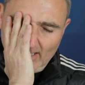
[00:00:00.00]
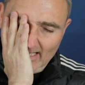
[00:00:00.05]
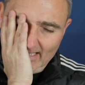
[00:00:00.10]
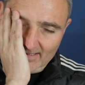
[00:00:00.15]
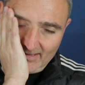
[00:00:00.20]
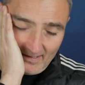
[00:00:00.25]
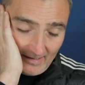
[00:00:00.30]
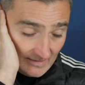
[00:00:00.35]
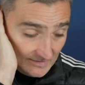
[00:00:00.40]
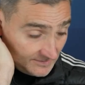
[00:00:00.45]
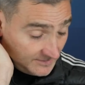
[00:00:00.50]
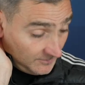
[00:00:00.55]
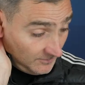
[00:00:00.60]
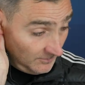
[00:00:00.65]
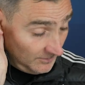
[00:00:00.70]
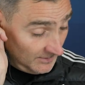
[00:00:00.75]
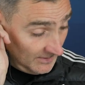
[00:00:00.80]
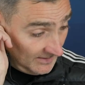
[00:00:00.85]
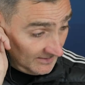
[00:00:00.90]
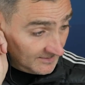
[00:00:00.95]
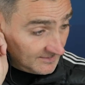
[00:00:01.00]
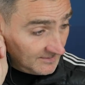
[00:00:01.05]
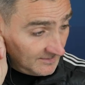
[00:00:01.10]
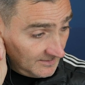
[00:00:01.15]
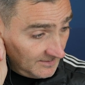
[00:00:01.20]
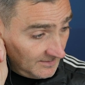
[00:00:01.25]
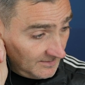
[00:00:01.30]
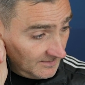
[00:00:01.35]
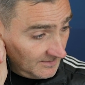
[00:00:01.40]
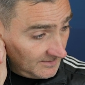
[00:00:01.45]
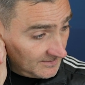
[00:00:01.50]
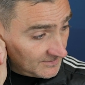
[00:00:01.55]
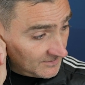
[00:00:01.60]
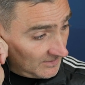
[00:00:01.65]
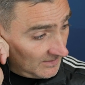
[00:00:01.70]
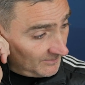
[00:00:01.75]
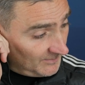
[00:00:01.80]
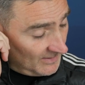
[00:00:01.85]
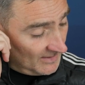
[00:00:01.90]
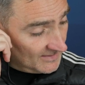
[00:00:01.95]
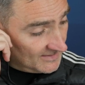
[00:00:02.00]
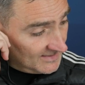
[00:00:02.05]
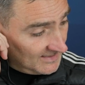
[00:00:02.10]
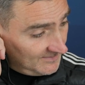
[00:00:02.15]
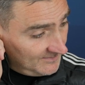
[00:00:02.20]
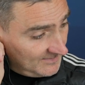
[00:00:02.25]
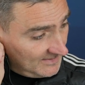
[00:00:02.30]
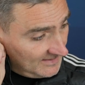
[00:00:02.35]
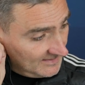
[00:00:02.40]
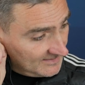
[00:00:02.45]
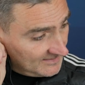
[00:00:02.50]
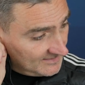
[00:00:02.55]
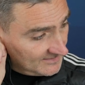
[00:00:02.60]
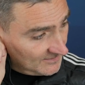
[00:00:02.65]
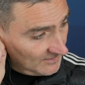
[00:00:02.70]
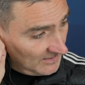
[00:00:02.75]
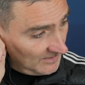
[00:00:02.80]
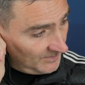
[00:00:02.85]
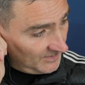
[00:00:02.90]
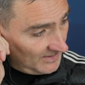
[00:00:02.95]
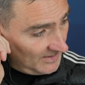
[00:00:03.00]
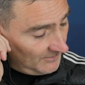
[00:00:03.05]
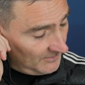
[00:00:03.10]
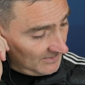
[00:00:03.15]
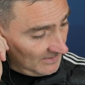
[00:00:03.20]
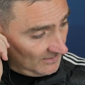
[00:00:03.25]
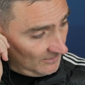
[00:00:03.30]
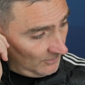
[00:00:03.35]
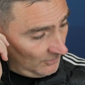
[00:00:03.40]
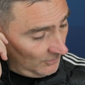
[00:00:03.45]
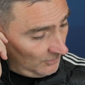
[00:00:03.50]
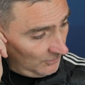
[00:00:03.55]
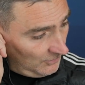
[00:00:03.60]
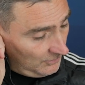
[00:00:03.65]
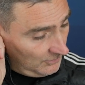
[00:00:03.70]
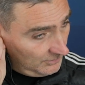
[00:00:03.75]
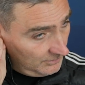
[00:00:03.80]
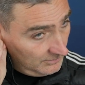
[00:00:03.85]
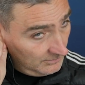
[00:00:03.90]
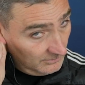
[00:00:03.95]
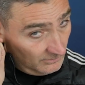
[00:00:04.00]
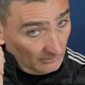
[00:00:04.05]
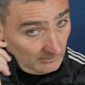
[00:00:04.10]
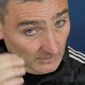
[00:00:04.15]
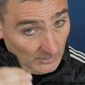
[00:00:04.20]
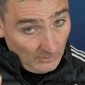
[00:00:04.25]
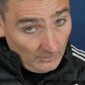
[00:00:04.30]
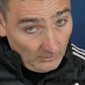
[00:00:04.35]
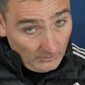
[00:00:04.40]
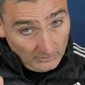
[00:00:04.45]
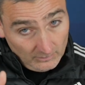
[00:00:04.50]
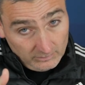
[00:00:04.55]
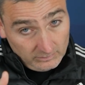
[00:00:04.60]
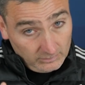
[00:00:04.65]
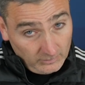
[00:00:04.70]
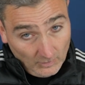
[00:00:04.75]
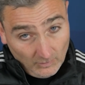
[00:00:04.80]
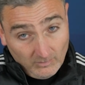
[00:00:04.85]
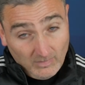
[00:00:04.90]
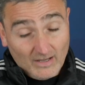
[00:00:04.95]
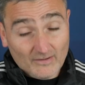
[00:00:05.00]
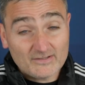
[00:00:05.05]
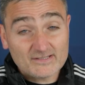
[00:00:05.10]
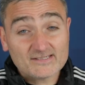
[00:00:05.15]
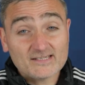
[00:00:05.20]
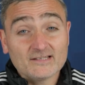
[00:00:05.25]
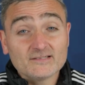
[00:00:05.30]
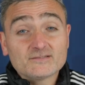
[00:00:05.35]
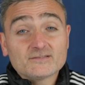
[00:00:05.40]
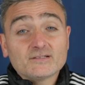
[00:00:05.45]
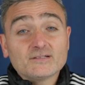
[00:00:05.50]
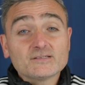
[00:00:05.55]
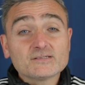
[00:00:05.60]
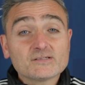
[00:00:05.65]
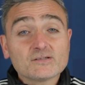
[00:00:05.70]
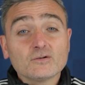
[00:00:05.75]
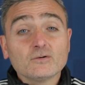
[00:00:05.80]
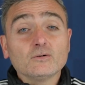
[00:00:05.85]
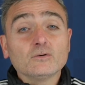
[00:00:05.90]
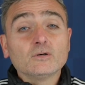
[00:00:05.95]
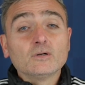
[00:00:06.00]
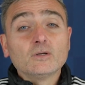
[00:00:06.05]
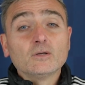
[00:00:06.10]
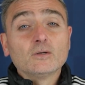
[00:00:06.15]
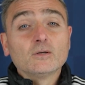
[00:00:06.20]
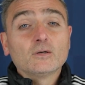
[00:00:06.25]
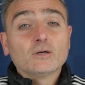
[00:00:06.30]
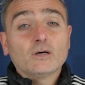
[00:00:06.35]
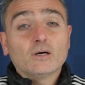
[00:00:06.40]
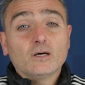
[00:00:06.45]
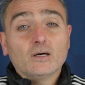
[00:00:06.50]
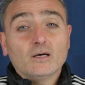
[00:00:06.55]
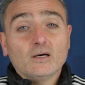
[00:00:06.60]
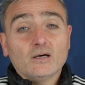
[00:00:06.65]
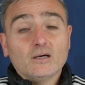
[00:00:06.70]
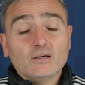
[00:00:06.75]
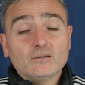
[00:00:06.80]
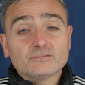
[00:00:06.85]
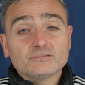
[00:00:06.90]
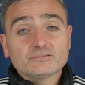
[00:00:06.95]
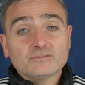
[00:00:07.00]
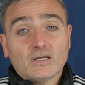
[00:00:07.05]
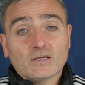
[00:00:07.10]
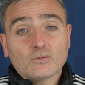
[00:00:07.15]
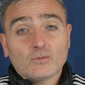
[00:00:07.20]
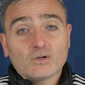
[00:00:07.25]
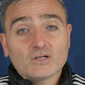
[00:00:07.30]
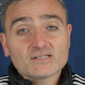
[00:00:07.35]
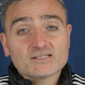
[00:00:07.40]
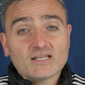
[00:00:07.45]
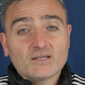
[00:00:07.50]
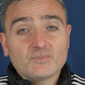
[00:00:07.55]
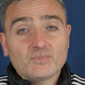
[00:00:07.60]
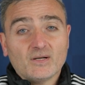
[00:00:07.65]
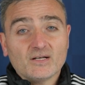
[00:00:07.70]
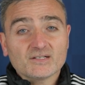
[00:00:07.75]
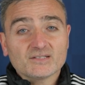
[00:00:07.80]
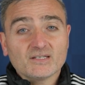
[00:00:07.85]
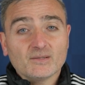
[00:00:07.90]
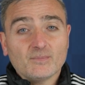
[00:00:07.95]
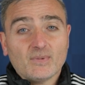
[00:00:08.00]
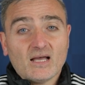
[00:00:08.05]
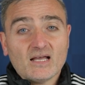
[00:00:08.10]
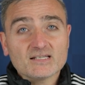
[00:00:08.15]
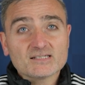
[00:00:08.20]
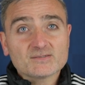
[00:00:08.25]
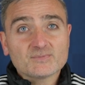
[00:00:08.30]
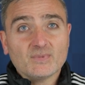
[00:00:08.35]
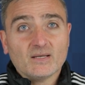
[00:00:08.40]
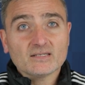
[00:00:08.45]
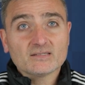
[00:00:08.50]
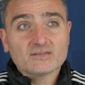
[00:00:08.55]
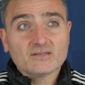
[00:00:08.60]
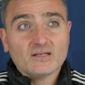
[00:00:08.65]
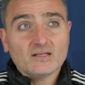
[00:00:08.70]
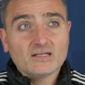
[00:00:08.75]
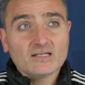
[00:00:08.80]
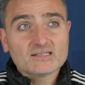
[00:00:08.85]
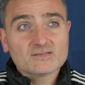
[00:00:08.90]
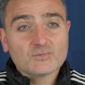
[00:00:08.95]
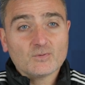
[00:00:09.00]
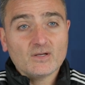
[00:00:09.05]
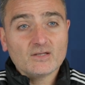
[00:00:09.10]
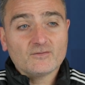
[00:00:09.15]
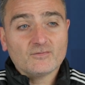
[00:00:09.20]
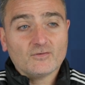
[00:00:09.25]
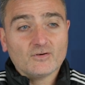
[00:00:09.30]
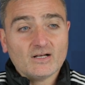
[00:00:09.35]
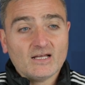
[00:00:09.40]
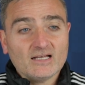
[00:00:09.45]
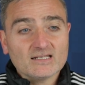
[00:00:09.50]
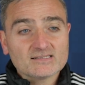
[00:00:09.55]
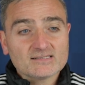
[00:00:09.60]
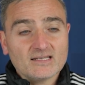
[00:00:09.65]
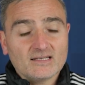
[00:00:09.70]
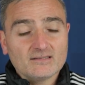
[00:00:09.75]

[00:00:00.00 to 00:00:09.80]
I think so that uh, it's going to be a team that is going to play with a low, low, low barycenter. So uh, I don't want to say park the bus, but uh, let's wait for us.